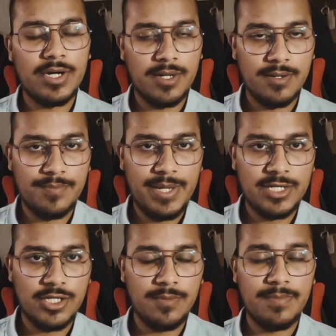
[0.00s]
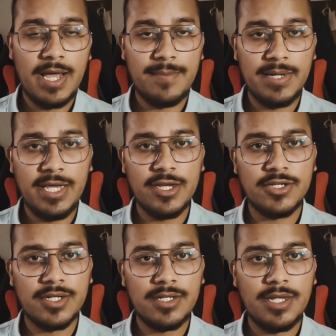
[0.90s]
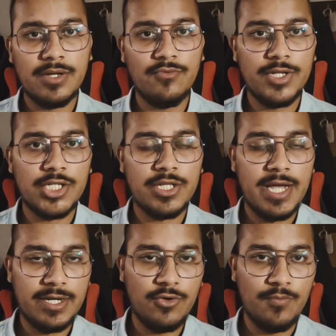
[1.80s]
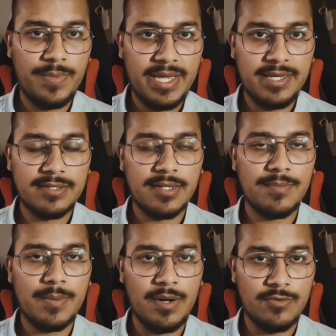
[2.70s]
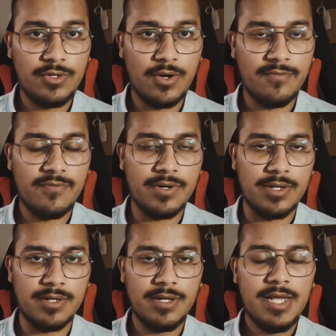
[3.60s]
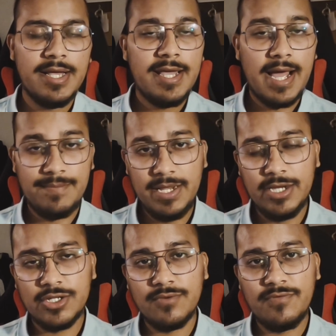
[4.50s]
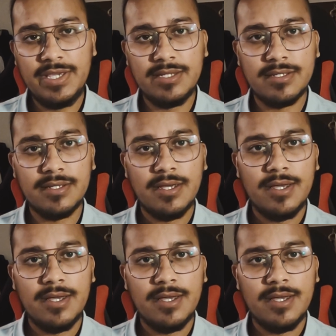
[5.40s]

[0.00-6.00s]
a PhD application in which they had to pay some amount of application fees.